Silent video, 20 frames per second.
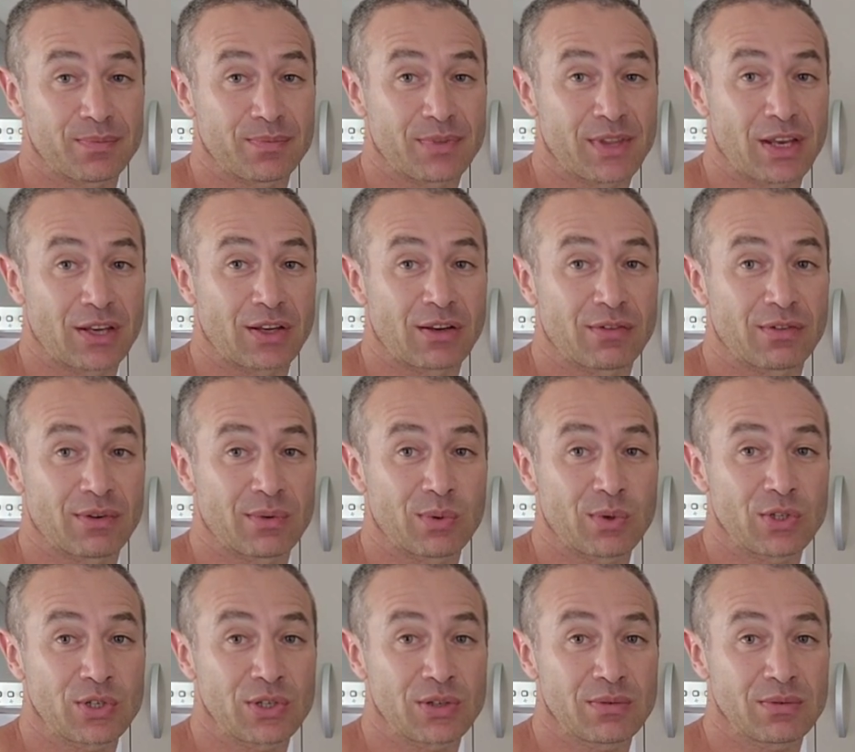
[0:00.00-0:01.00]
Thank you for
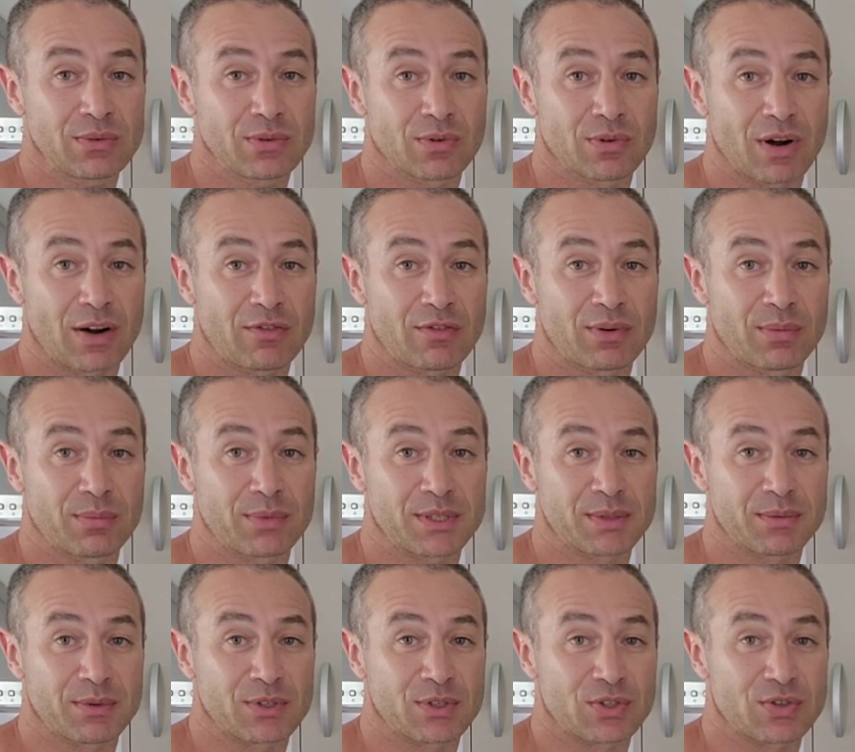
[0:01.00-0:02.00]
watching. Greg from
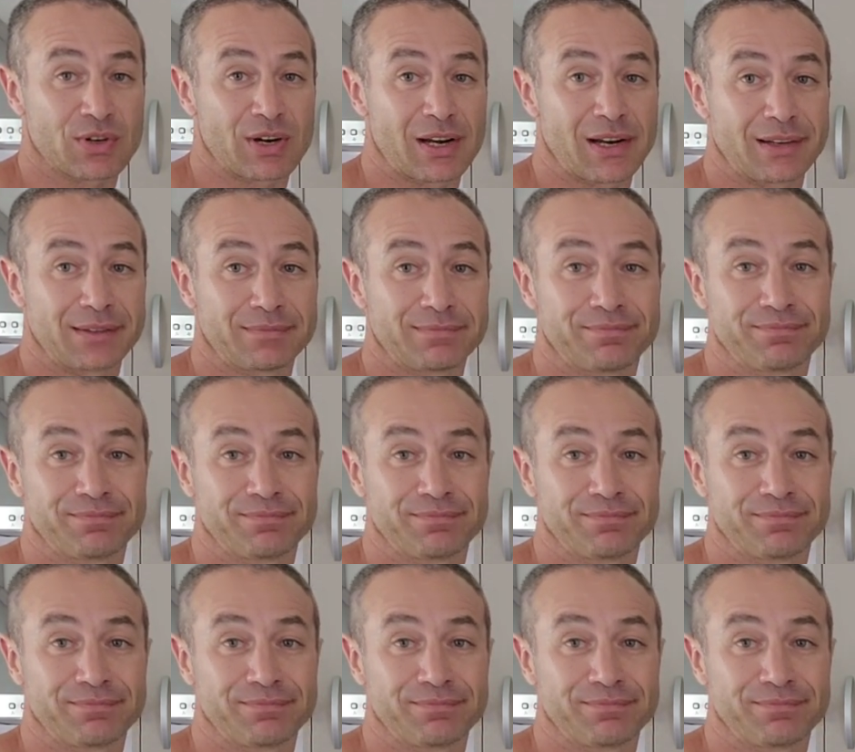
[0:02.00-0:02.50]
Brisbane, Australia.